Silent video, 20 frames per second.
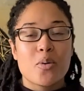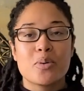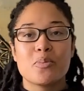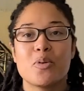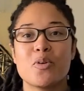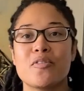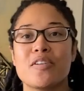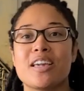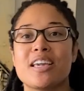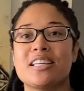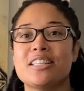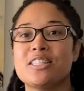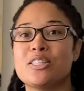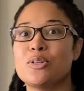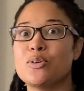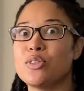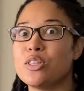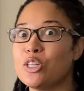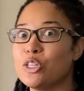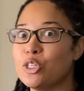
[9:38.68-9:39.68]
we're moving
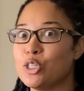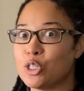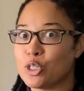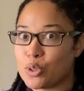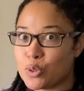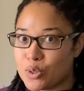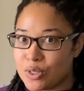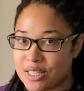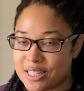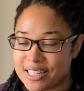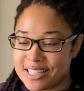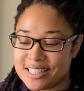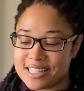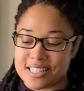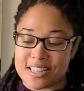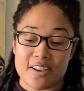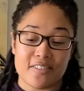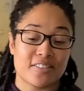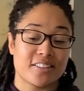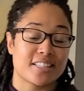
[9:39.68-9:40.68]
into the juicy
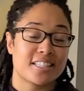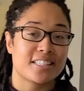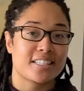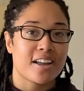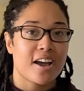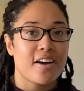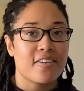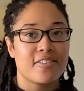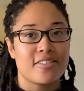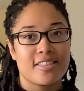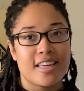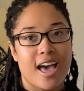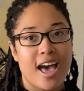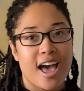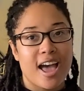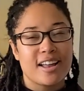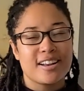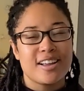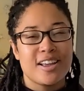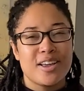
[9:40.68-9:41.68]
stuff, the stuff
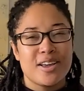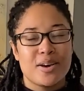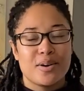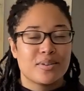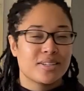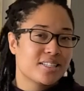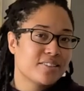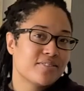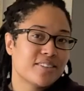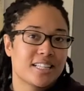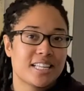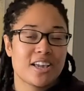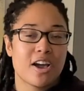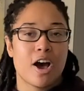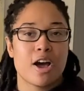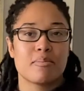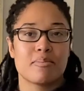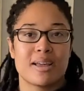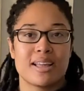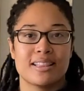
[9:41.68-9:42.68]
that wasn't really
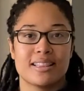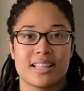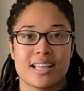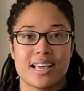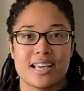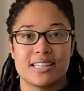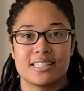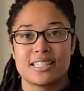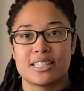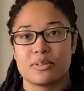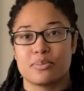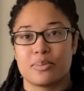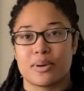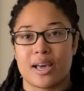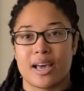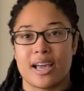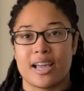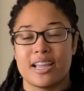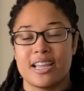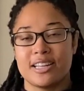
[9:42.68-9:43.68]
on my list,
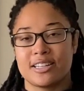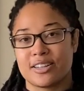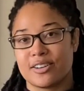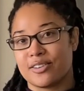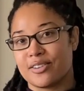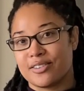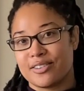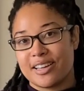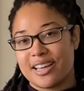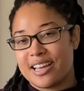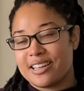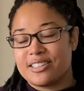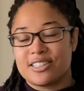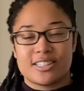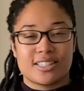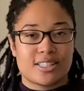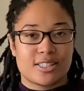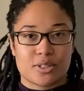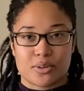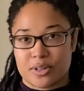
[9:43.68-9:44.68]
but you know, it
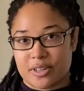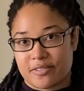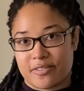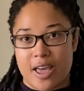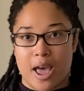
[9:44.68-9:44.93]
just sort of